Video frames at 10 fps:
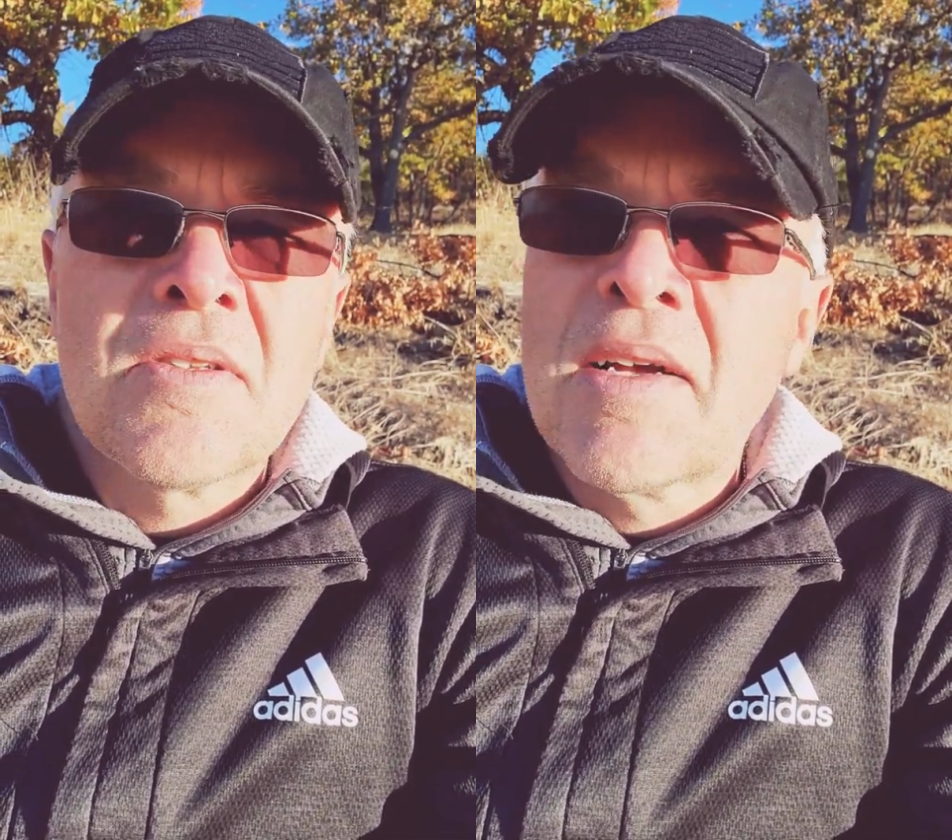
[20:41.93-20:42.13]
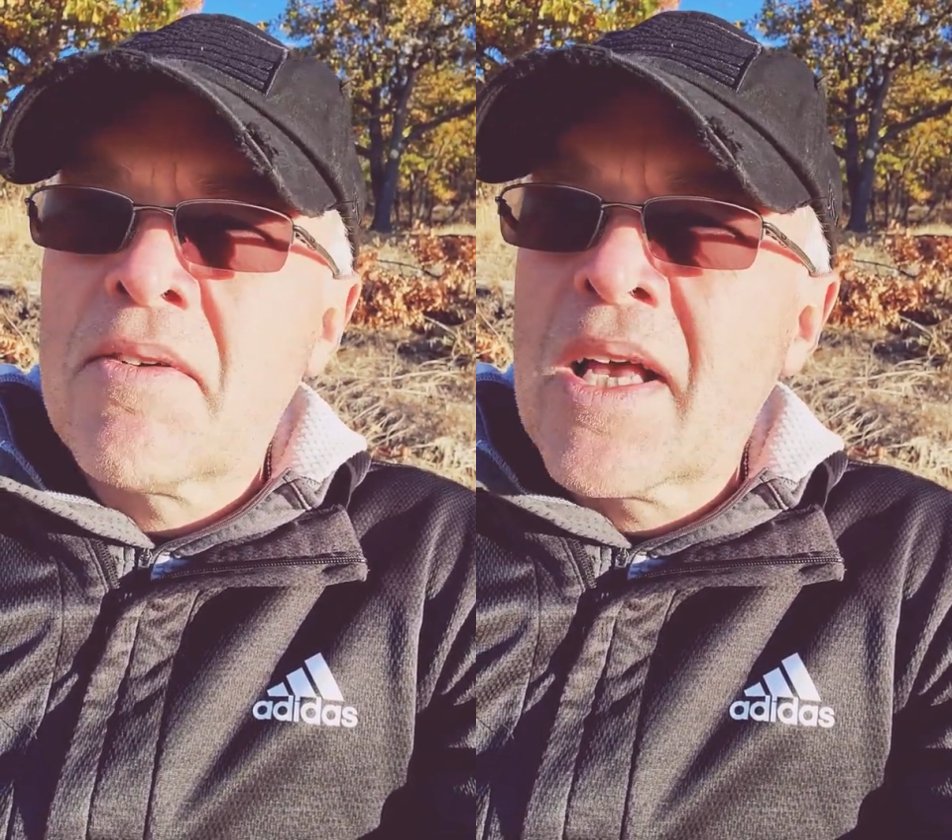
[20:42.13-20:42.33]

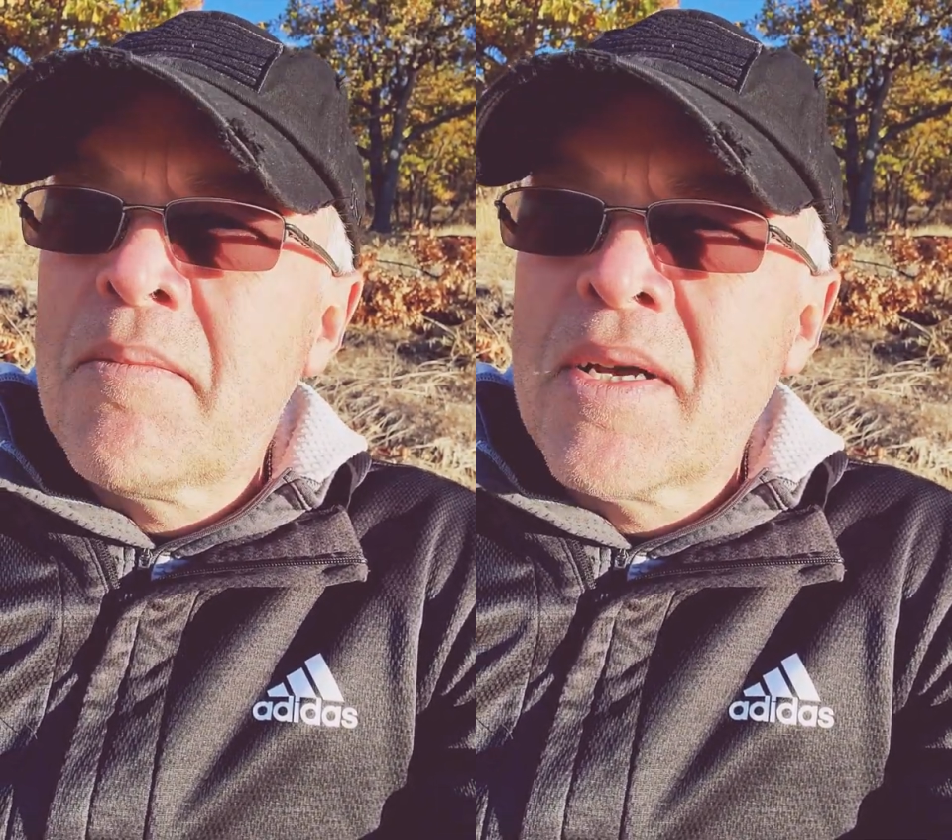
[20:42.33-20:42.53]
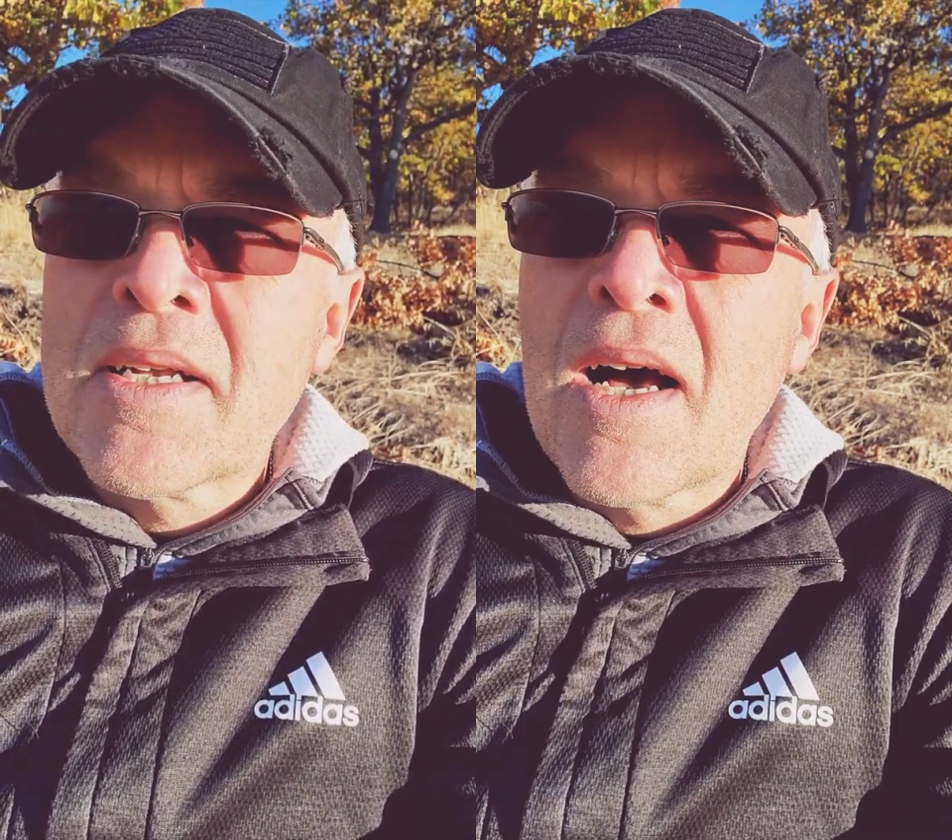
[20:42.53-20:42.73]
never gave
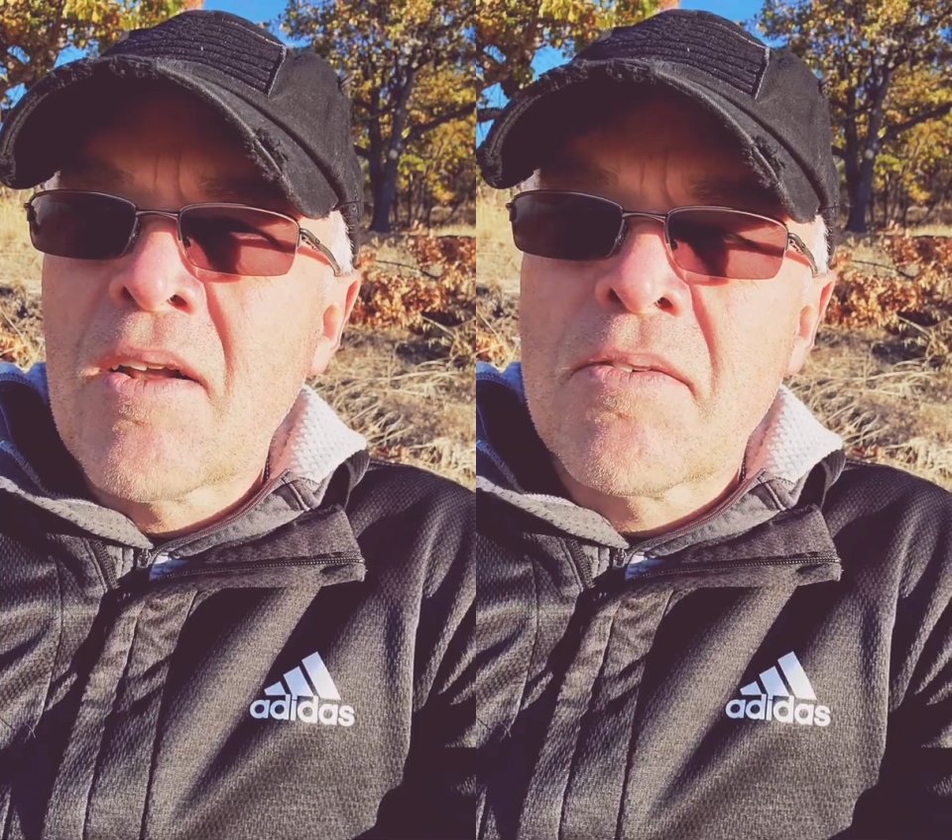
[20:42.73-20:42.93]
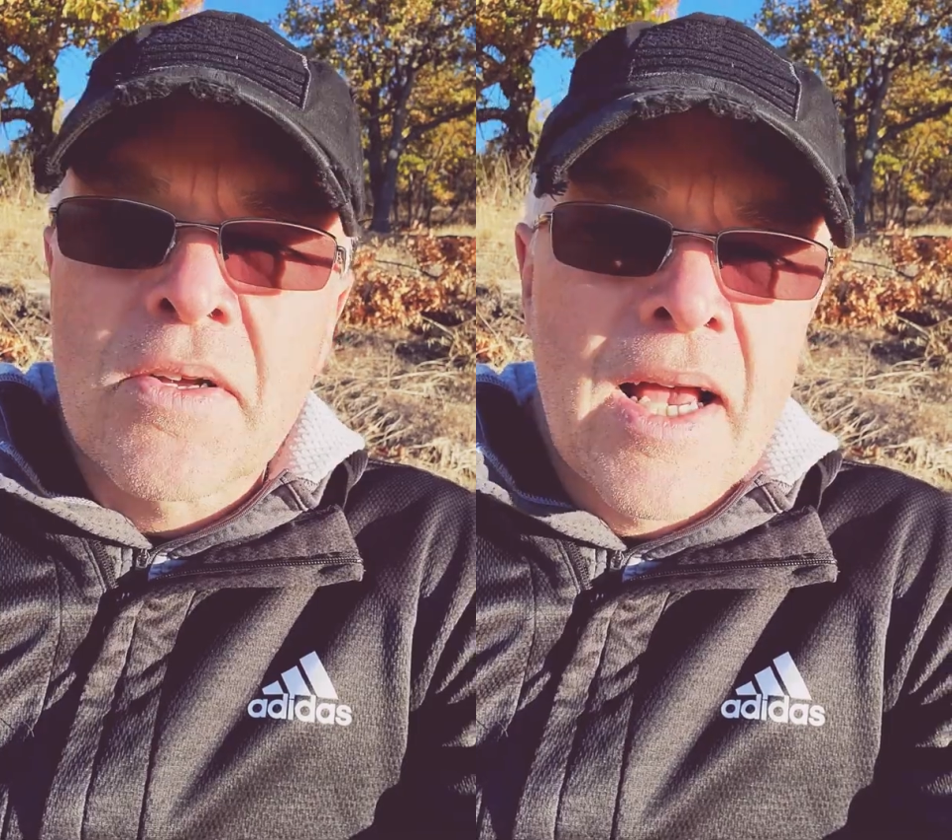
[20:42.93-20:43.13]
me
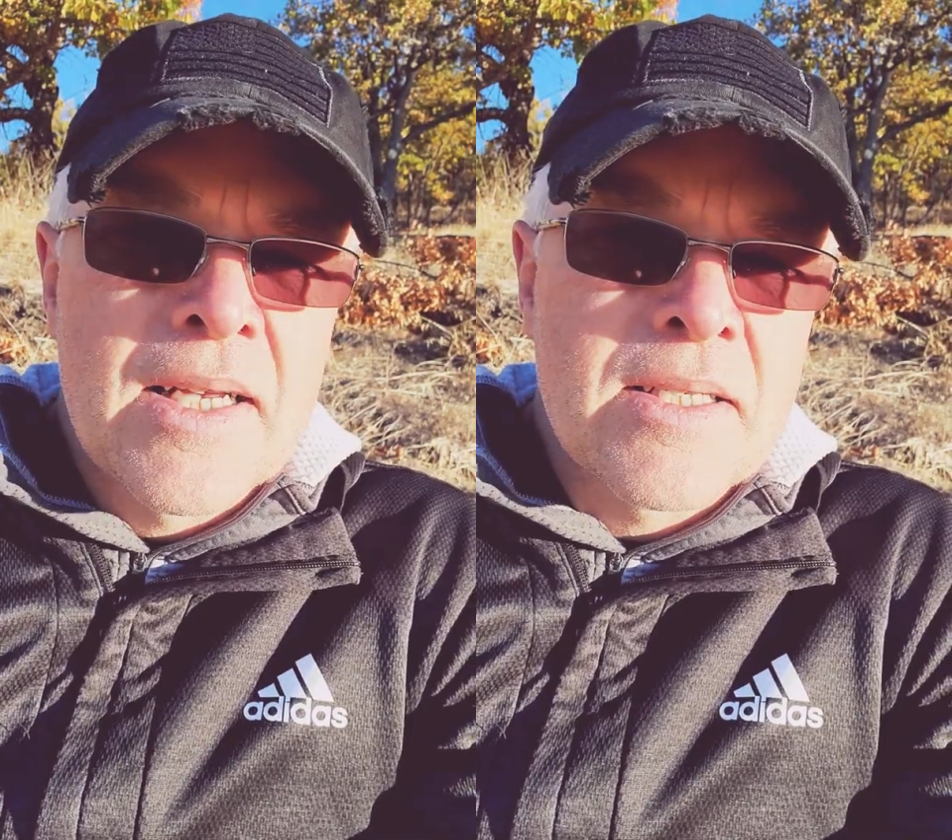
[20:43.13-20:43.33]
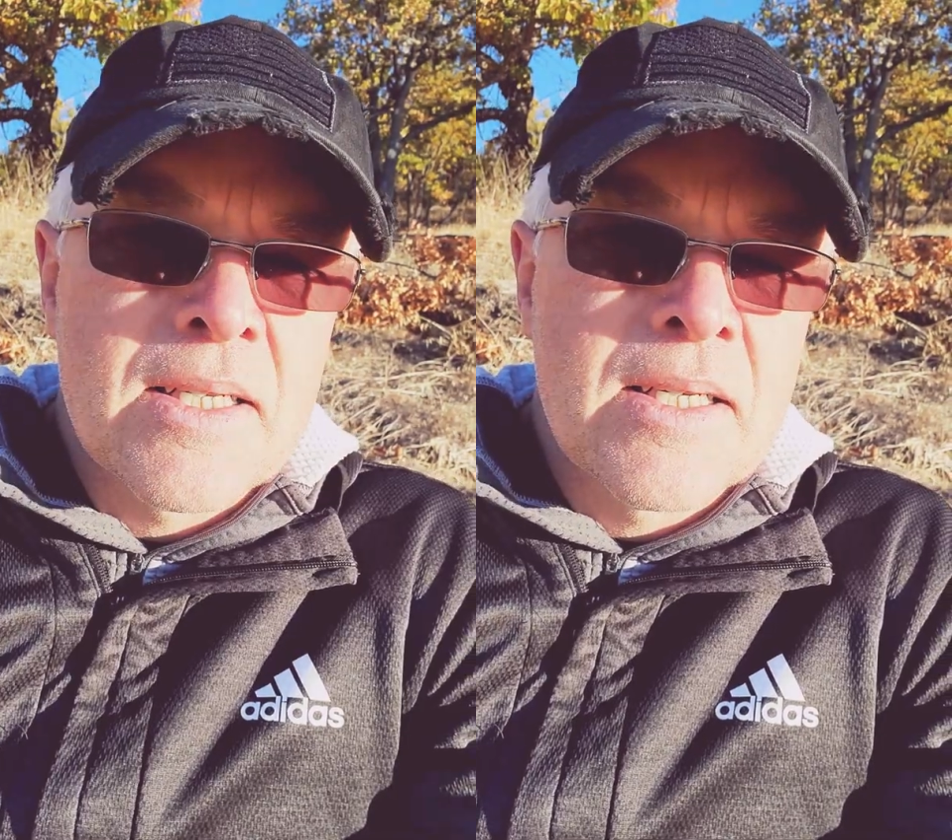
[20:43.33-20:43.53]
$1 for
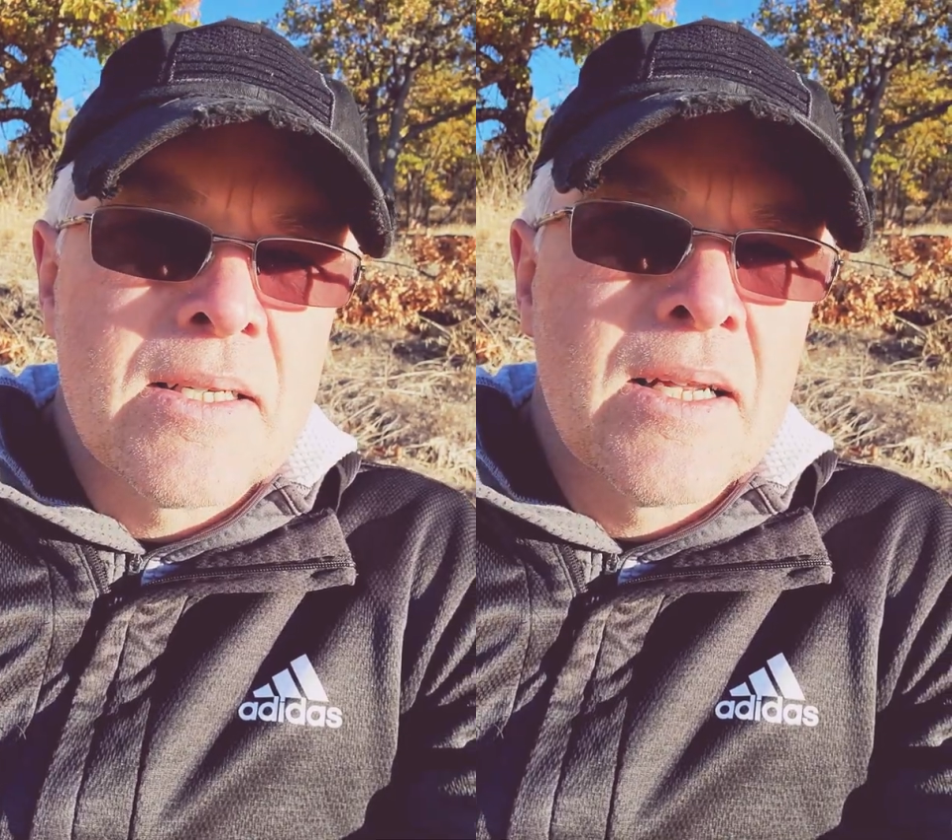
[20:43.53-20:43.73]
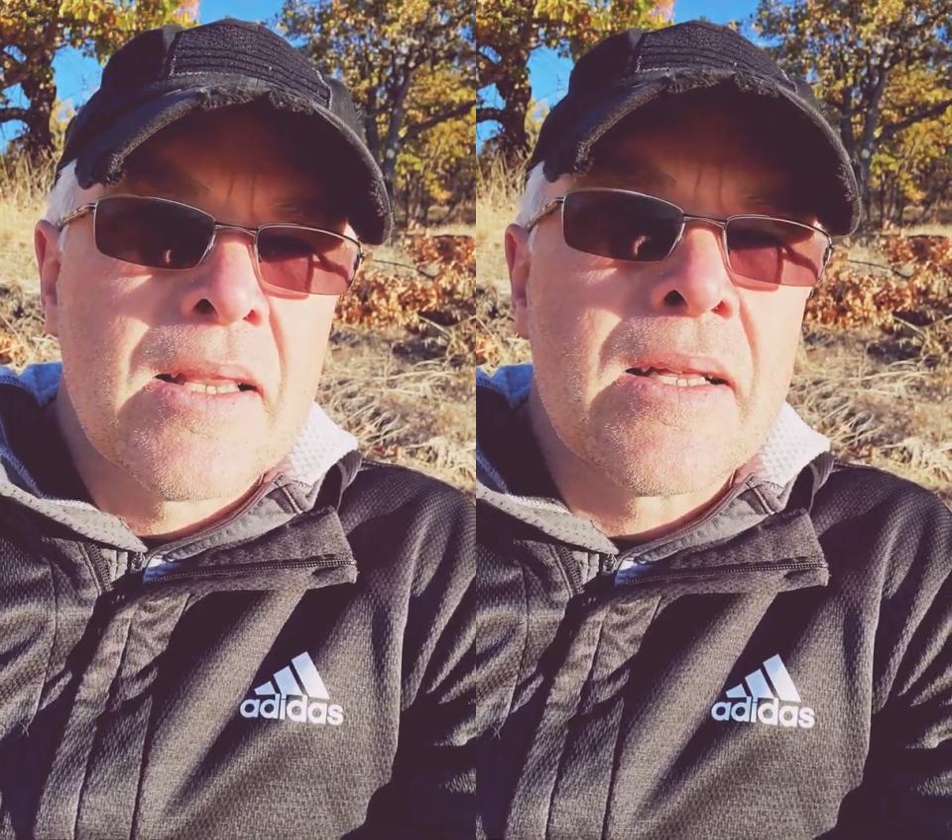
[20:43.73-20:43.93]
gasoline,
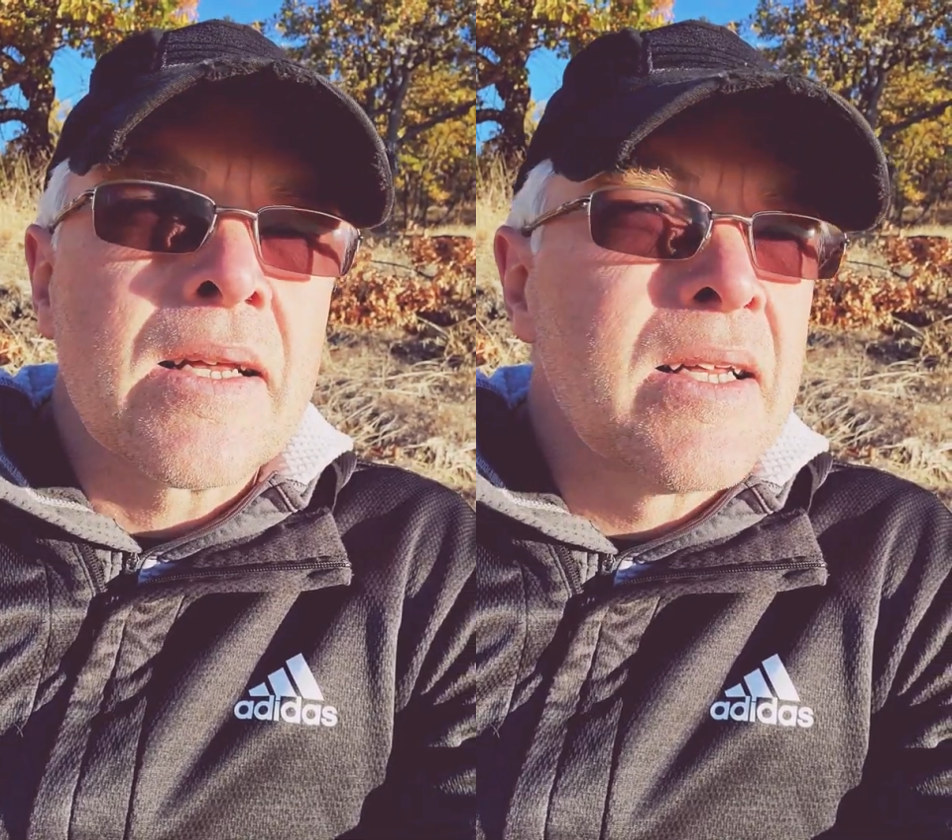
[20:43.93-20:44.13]
nothing.